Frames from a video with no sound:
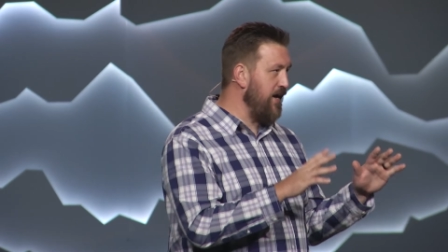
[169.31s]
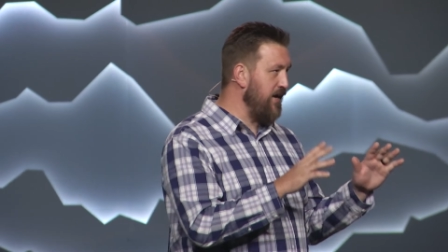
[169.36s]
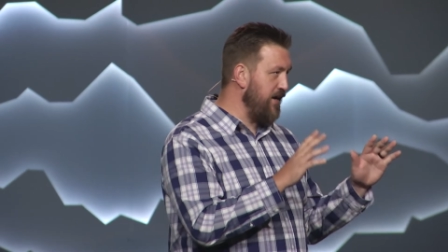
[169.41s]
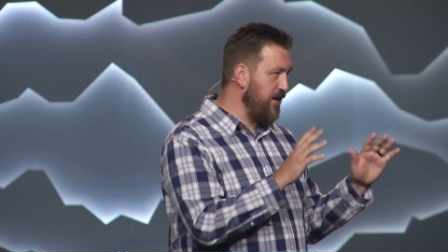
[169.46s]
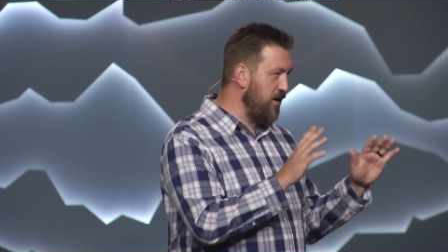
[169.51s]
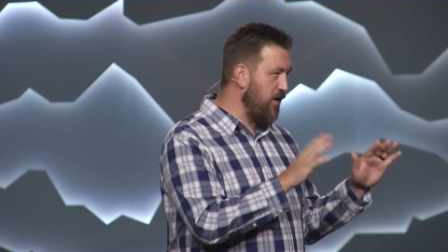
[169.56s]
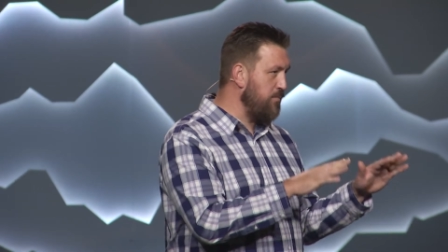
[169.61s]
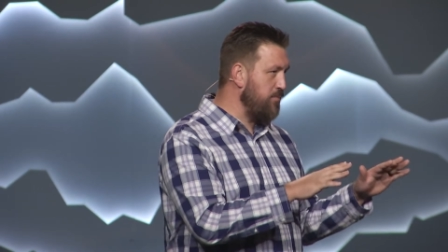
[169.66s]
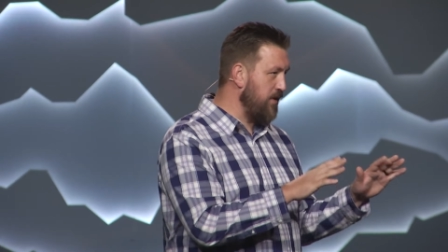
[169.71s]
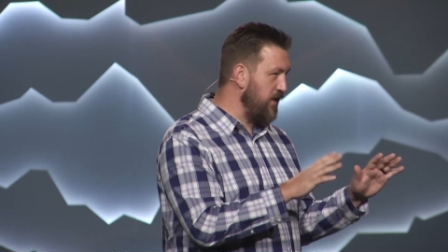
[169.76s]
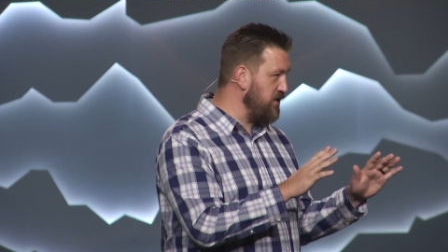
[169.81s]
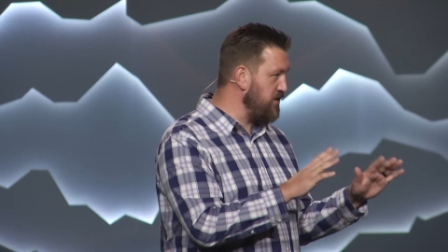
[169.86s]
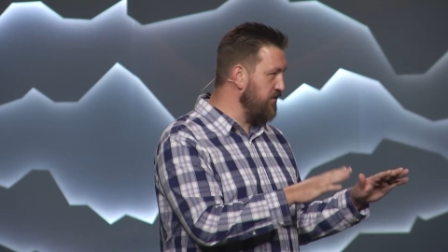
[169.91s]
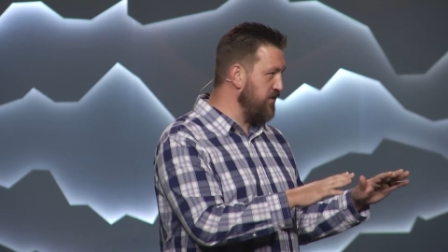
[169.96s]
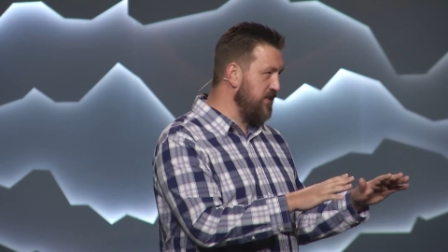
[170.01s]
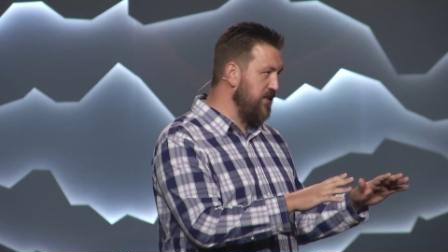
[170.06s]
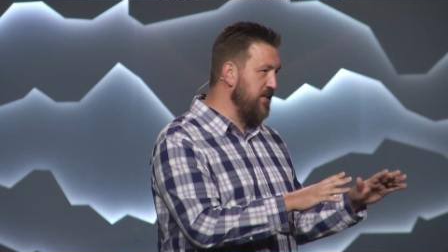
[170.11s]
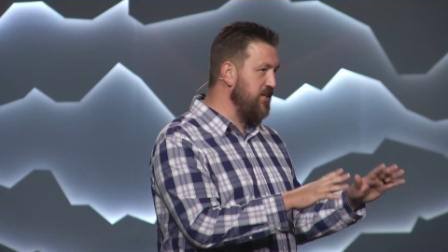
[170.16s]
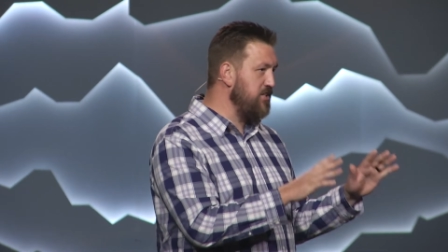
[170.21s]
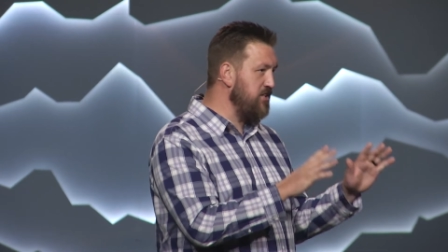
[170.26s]
in our pledge of
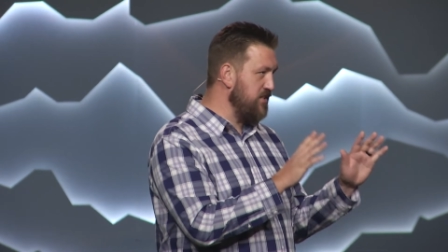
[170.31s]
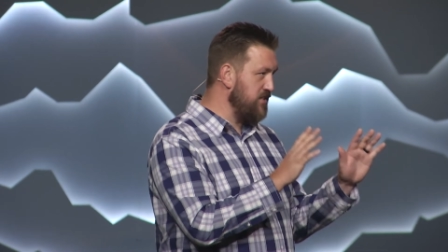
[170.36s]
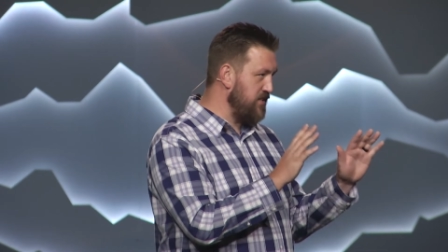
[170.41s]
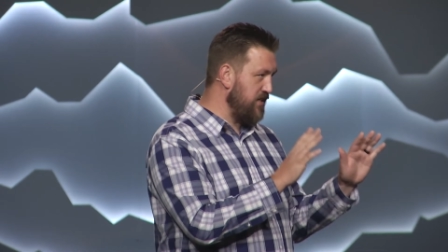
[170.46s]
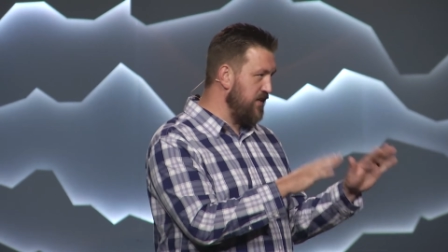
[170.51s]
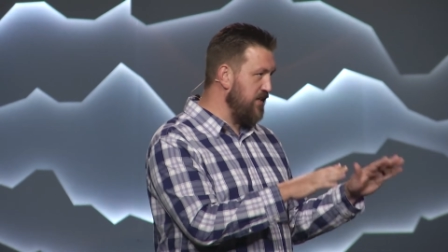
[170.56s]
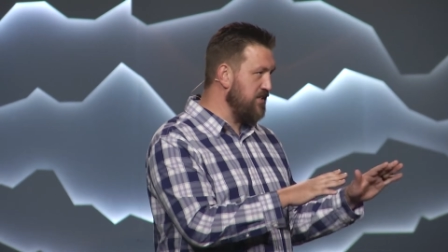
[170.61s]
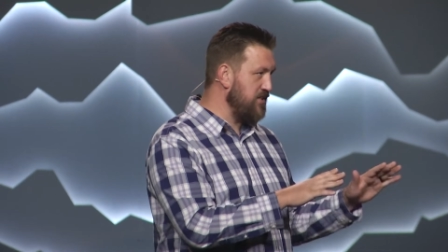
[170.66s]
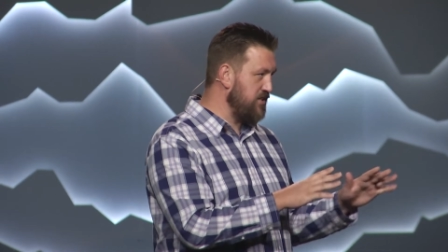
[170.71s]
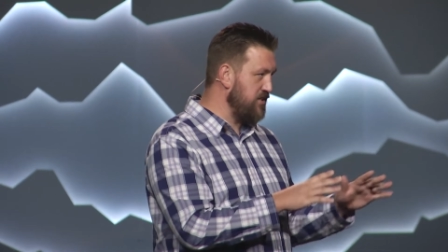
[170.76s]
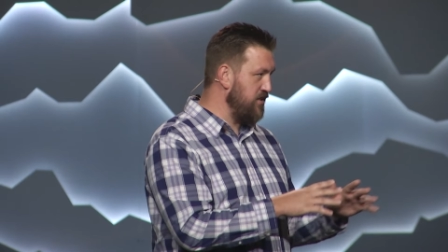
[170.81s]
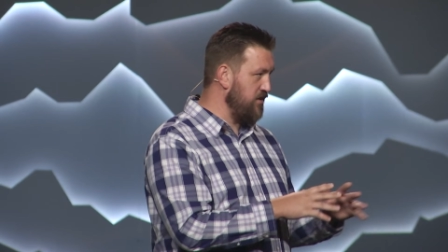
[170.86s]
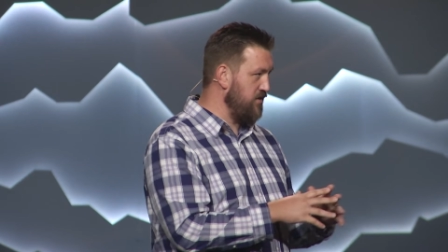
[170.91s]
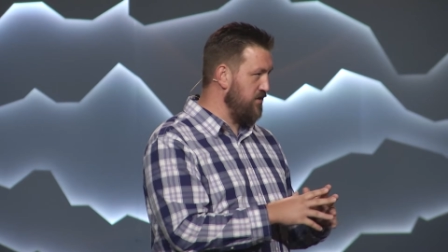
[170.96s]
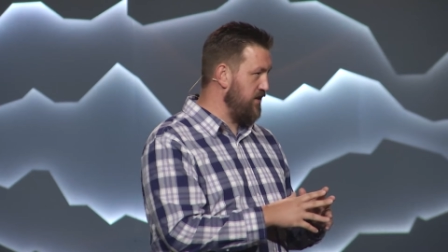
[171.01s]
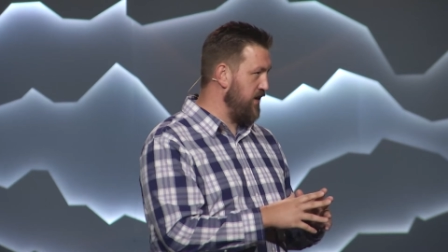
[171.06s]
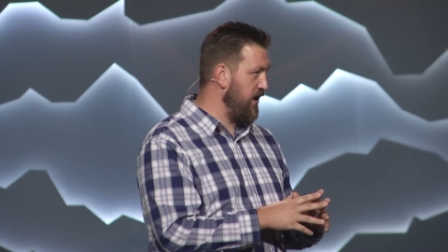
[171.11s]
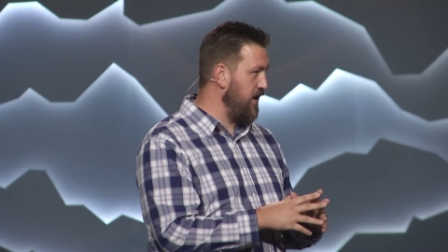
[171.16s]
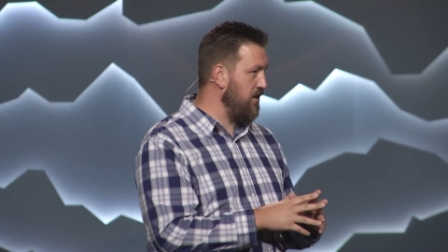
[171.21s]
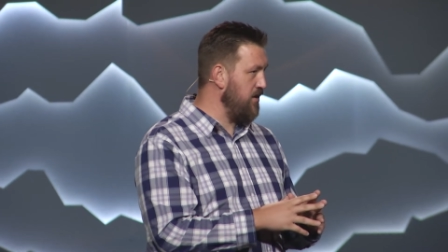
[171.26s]
allegiance and it's still
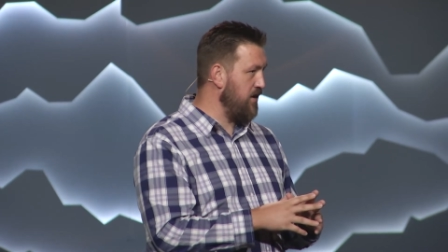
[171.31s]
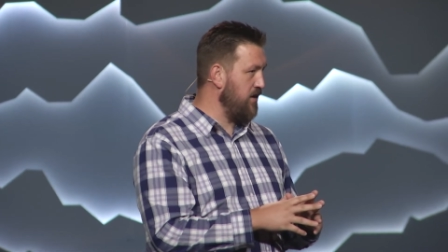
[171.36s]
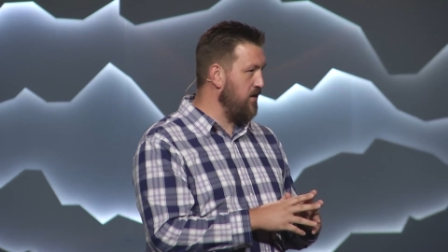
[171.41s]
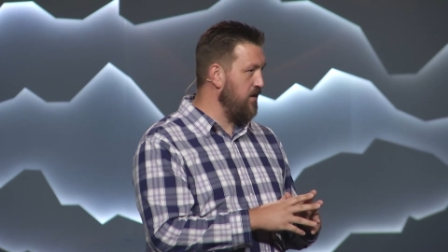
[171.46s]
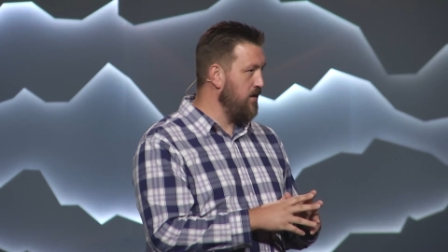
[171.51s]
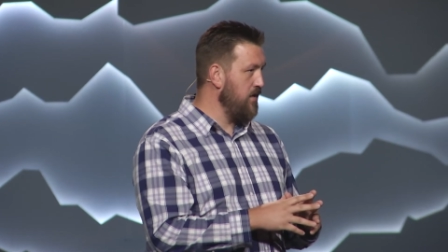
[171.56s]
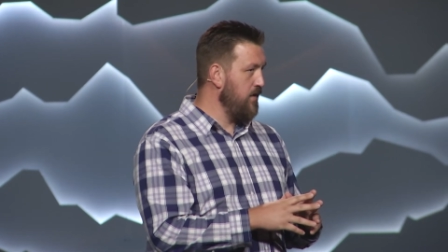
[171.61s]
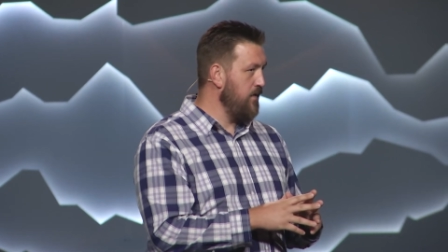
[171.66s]
there and